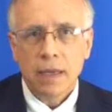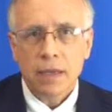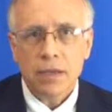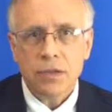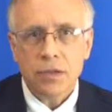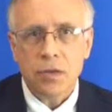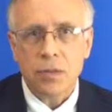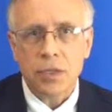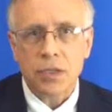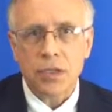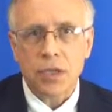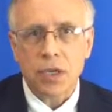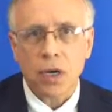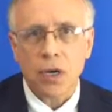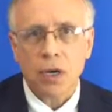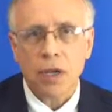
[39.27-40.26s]
These
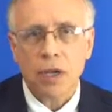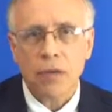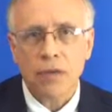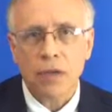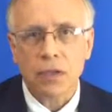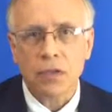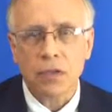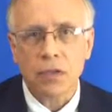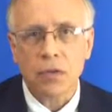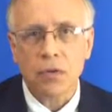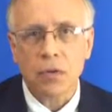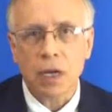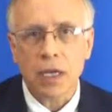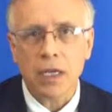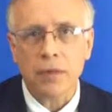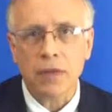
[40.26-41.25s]
tumors are felt
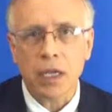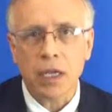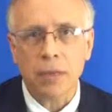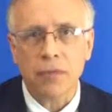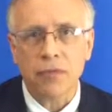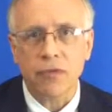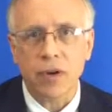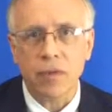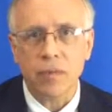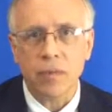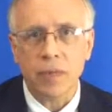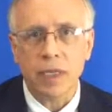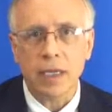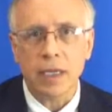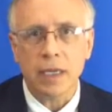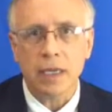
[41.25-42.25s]
to develop from
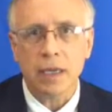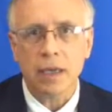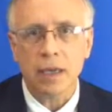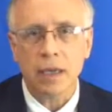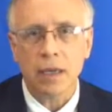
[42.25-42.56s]
the